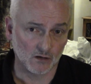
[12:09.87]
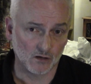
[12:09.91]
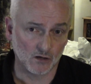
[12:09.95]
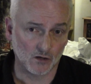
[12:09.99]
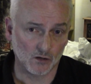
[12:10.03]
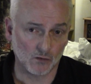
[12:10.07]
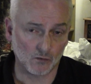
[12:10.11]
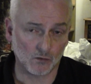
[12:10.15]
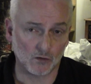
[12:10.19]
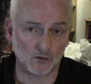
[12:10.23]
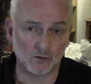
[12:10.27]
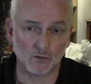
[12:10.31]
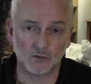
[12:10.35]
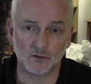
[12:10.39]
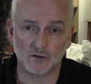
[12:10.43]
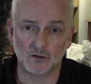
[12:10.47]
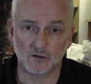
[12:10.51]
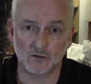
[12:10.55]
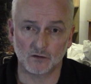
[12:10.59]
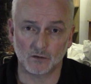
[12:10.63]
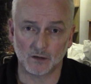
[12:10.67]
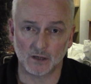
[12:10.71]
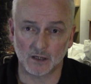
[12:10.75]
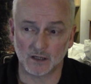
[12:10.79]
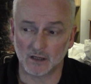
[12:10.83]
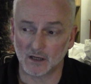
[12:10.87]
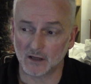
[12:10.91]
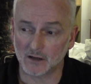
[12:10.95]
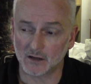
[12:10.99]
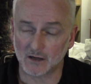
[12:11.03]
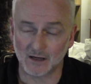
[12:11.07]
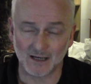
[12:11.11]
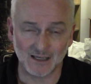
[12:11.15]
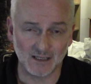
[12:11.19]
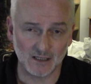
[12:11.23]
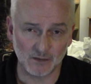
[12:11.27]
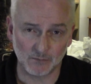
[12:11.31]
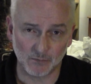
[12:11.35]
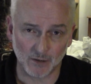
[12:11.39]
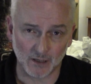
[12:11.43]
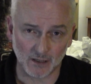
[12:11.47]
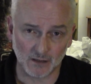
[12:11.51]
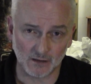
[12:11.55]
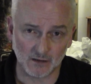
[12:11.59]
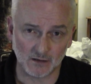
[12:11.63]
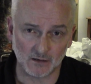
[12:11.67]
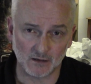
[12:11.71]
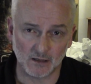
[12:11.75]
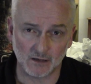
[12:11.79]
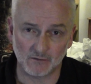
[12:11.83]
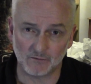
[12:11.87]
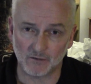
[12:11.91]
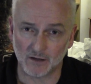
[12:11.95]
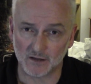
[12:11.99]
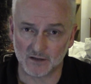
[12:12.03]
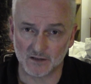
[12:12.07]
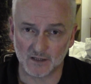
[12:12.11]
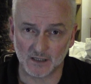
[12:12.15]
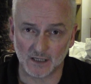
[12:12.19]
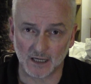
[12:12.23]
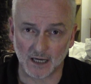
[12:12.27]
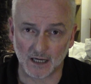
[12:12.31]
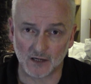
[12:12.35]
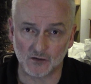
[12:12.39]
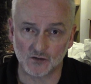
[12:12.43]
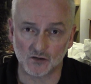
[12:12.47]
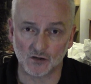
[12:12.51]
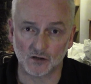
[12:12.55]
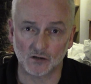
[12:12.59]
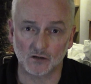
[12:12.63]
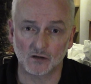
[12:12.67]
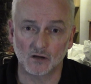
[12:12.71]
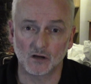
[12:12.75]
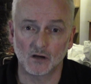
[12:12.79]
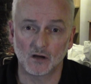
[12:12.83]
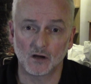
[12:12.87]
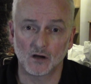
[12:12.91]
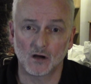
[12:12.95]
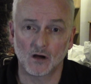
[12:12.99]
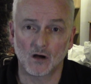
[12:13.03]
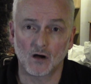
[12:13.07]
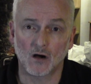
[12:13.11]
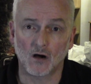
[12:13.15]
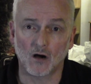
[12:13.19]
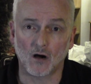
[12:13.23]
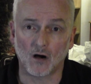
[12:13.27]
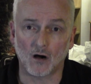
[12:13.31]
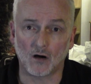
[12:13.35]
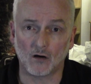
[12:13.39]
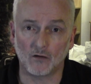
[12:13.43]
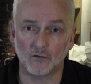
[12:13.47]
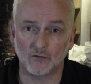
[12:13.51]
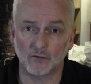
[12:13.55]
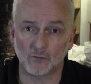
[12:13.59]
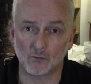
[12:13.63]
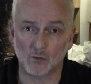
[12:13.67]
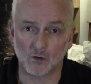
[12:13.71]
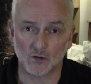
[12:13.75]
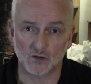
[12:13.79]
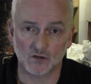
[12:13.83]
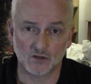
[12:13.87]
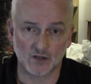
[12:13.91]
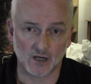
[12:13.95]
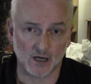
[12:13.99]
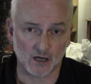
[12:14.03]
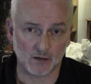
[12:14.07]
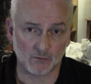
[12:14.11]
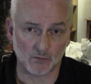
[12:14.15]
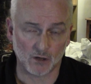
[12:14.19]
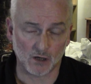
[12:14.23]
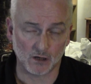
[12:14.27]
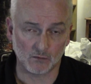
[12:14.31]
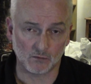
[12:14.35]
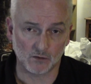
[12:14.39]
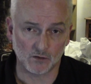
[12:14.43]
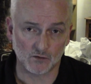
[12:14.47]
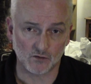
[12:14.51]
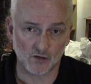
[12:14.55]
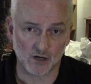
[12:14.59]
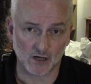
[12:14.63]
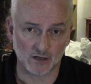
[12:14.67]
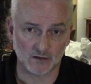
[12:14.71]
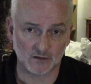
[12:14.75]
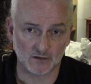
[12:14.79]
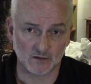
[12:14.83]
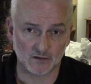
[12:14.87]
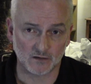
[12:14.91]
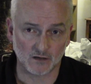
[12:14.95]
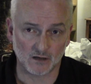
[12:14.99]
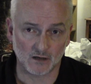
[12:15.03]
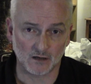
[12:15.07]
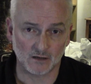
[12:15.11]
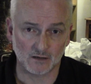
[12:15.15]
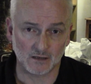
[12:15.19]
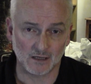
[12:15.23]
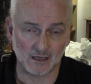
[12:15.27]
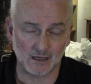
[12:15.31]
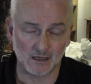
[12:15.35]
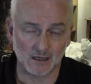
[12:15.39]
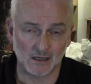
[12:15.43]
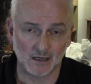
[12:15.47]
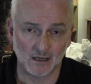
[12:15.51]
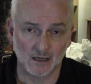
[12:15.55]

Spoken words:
who are also doing another independent investigation of the Watchtower Bible and Tract Society